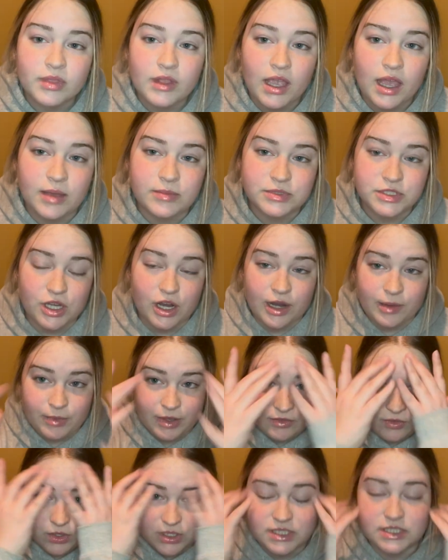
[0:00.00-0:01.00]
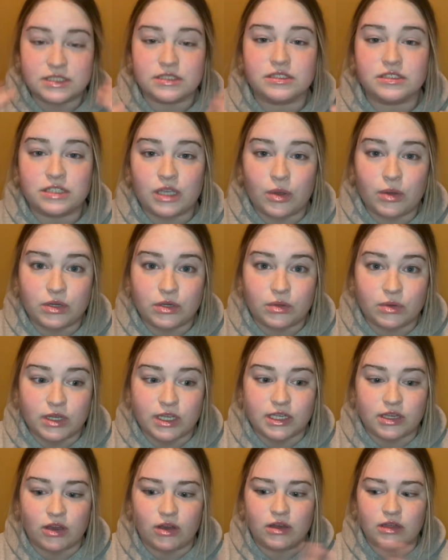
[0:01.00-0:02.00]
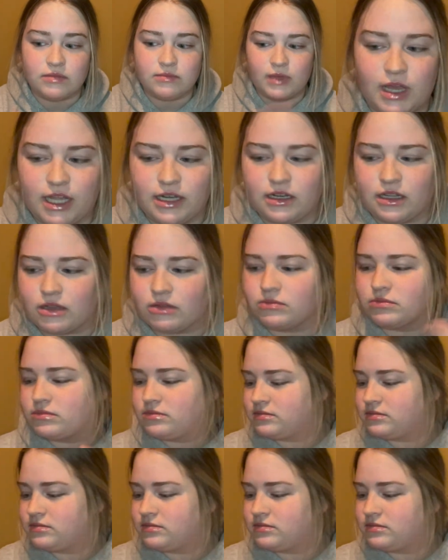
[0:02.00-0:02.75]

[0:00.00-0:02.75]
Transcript: I'm sorry, my voice is so annoying, y'all. I know.